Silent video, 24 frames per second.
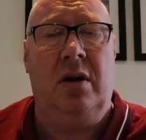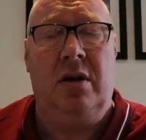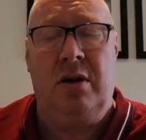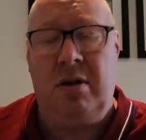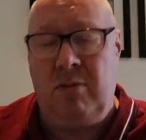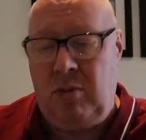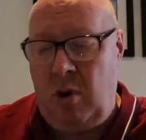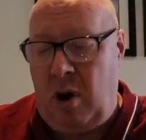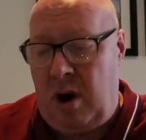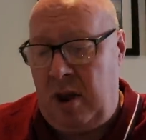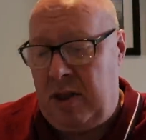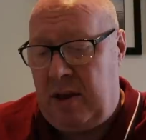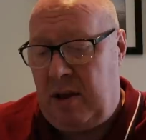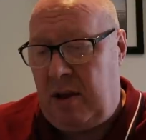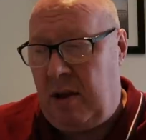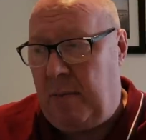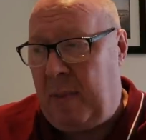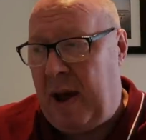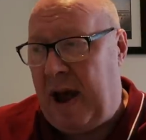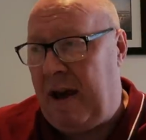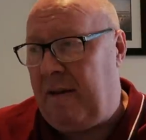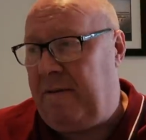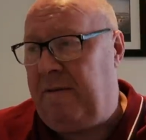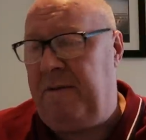They're
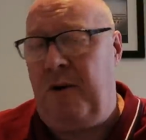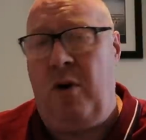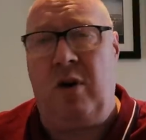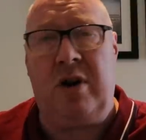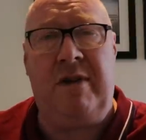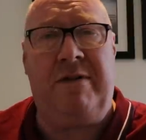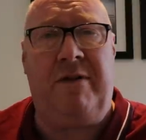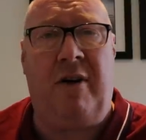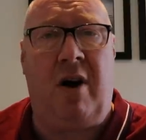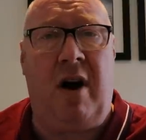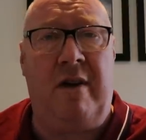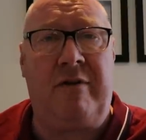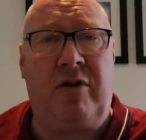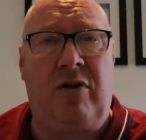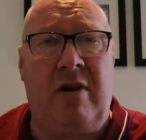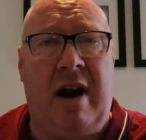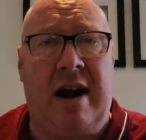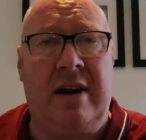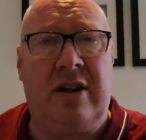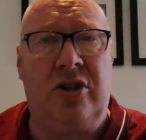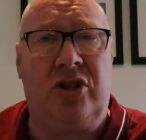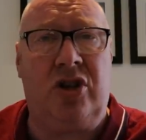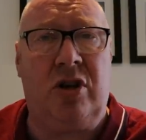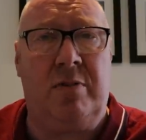about 45
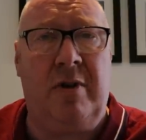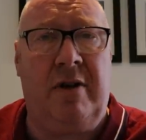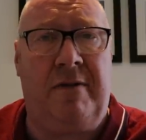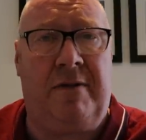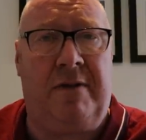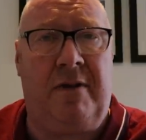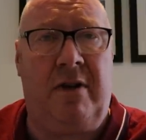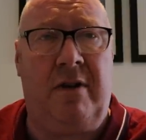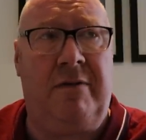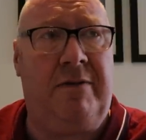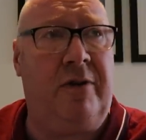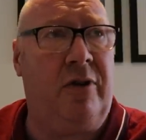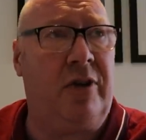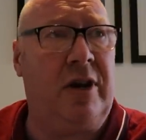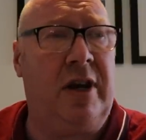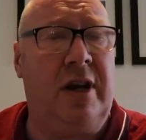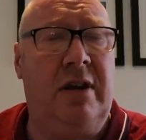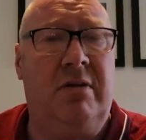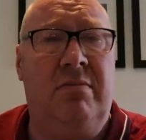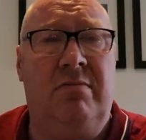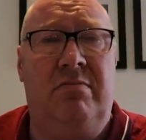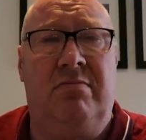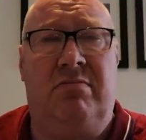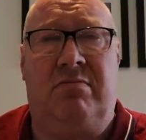grand or something for a
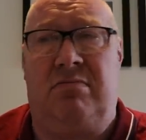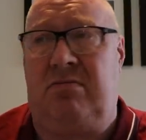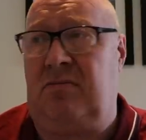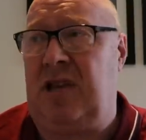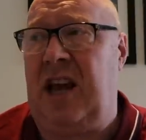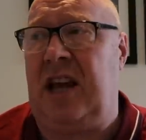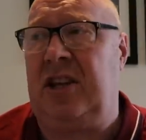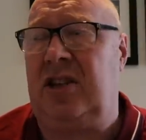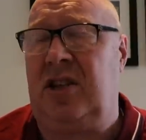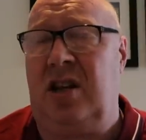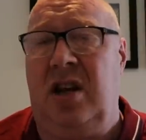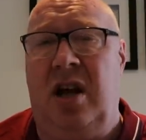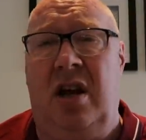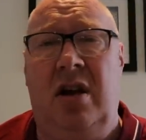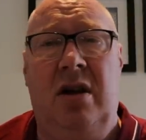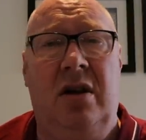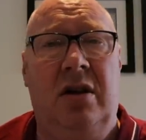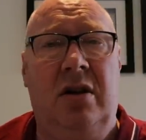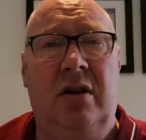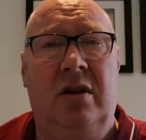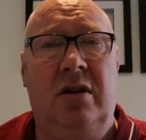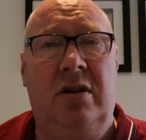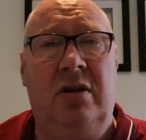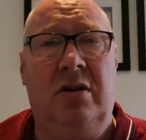fucking Tesla.
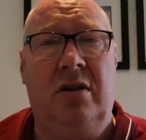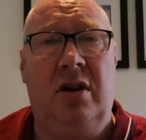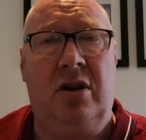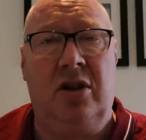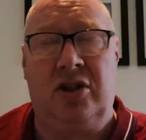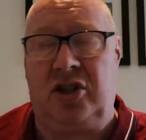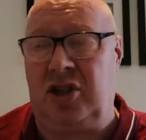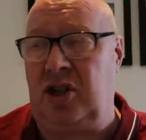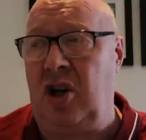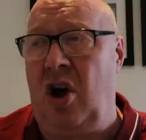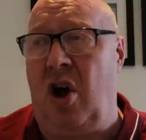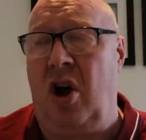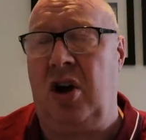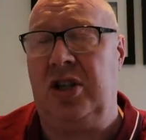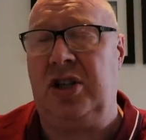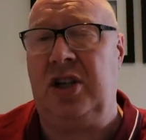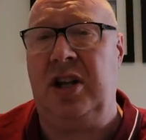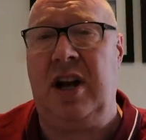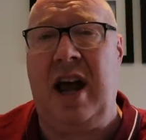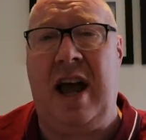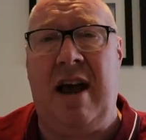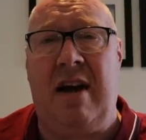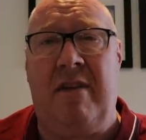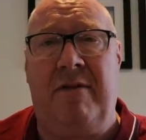
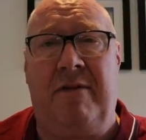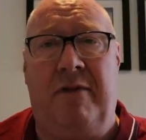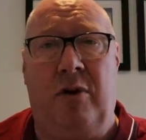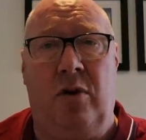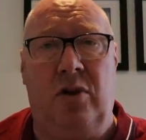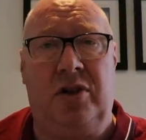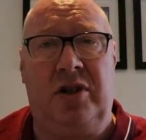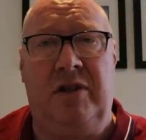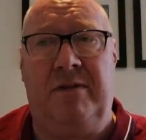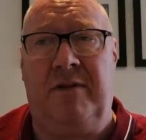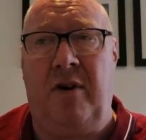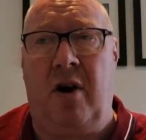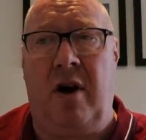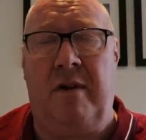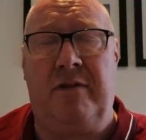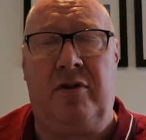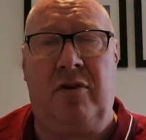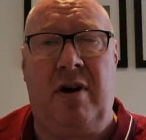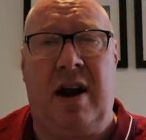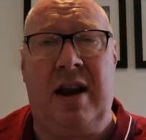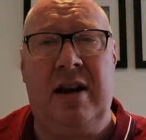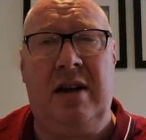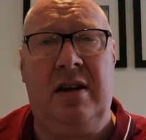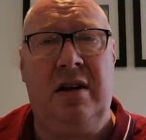starting at 45
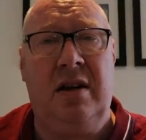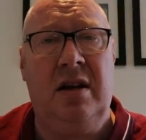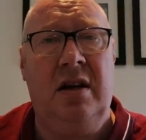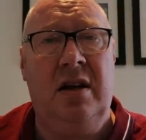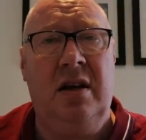grand.